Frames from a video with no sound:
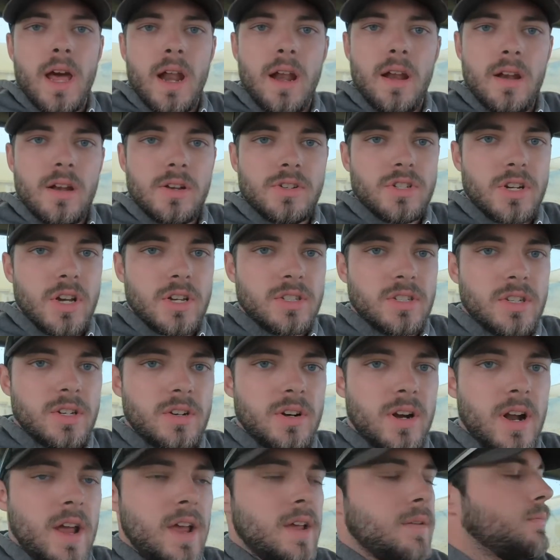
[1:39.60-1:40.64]
got it adjusted
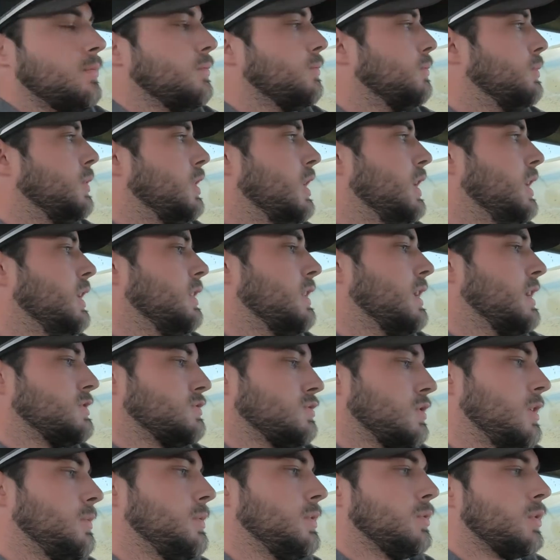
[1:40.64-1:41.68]
right, but that's
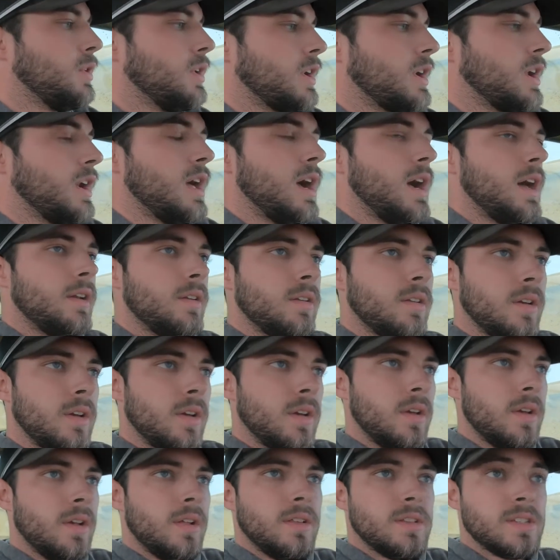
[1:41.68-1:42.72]
what I've been working on.
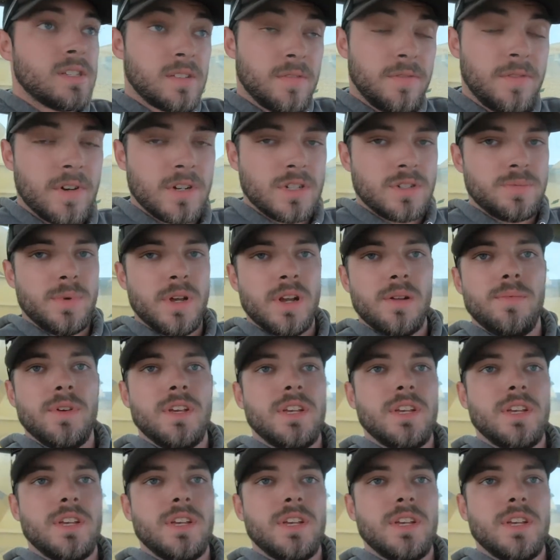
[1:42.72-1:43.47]
This is the first bin of